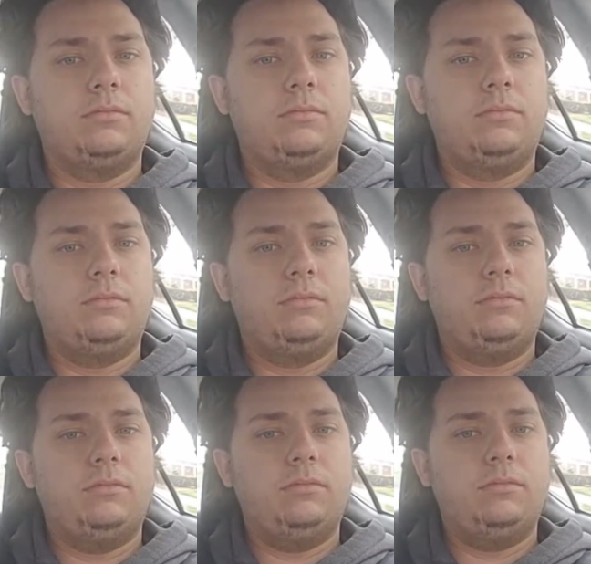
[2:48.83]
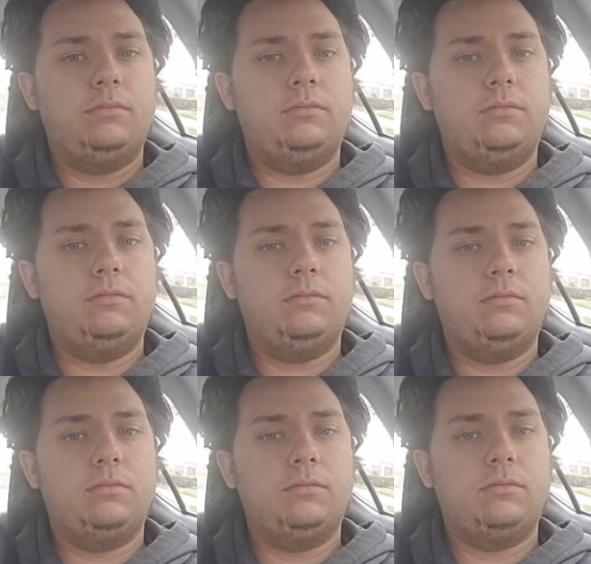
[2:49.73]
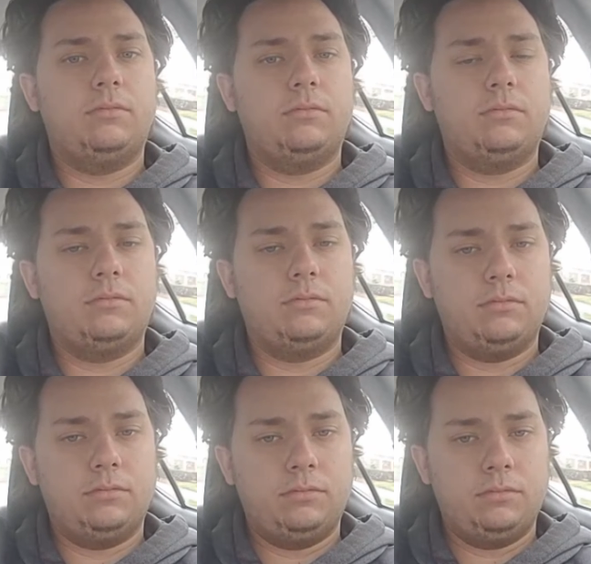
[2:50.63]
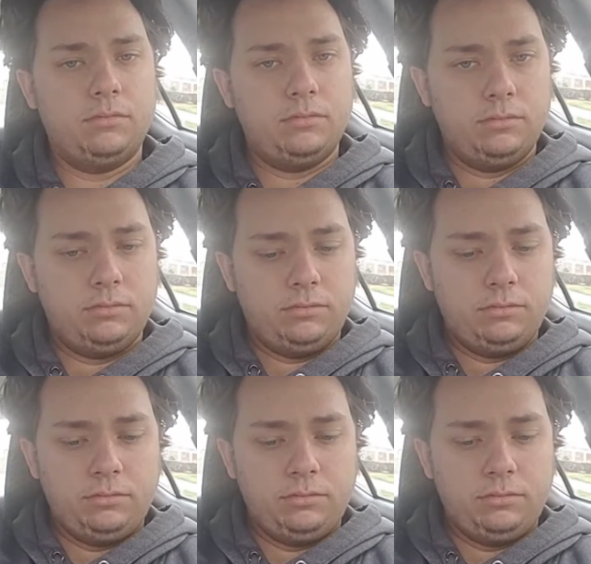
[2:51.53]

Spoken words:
This person isn't speaking.